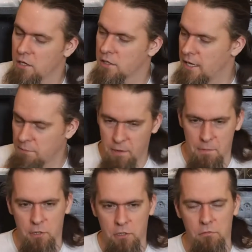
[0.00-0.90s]
So that's
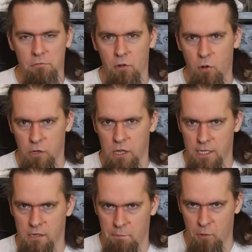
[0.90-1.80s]
pretty much all the
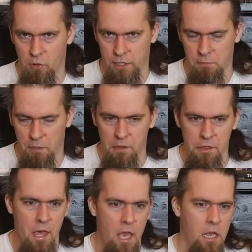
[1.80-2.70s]
things I bought this month.